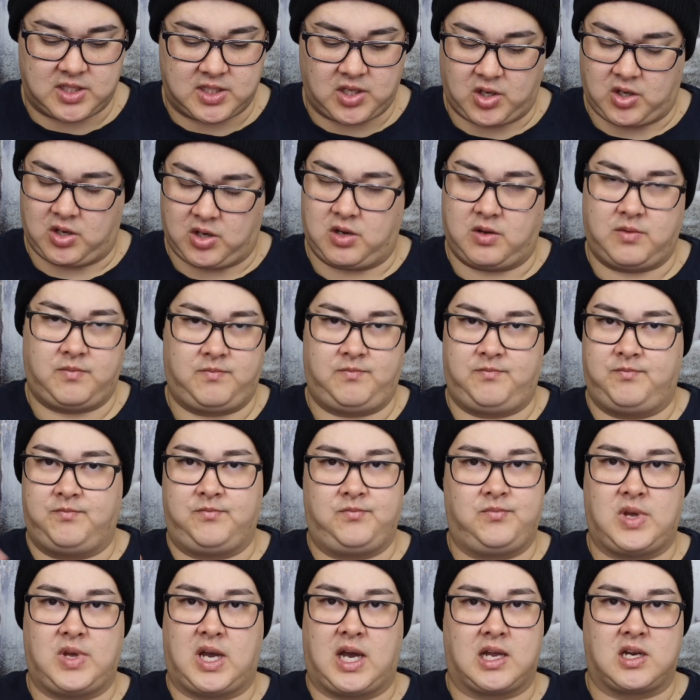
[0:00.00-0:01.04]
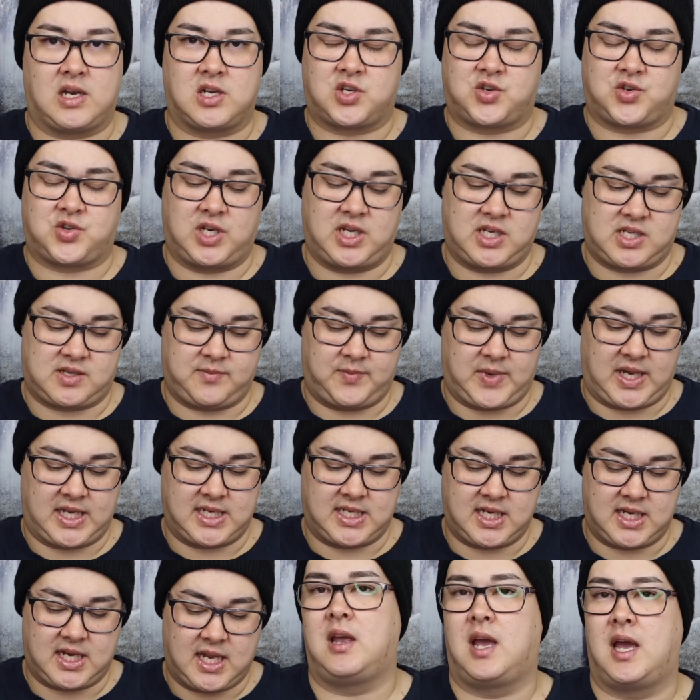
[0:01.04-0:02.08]
Her artistry is
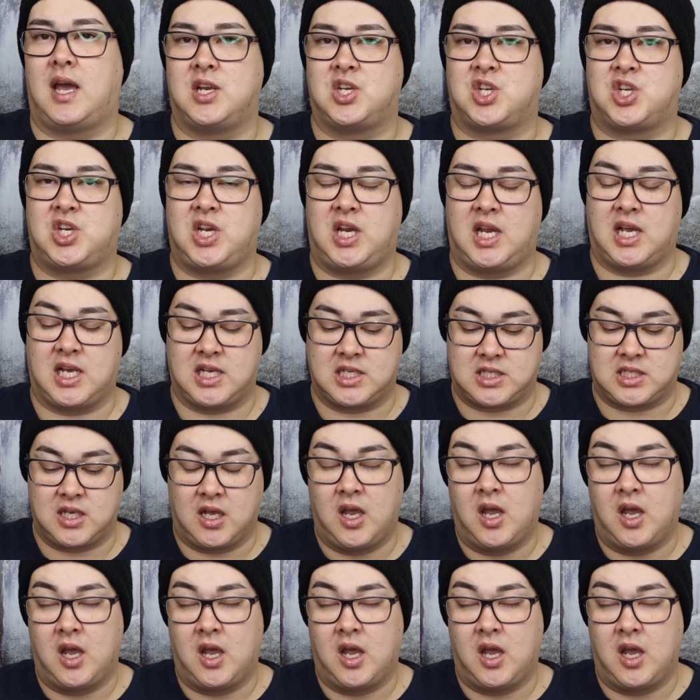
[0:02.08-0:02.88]
amazing and she has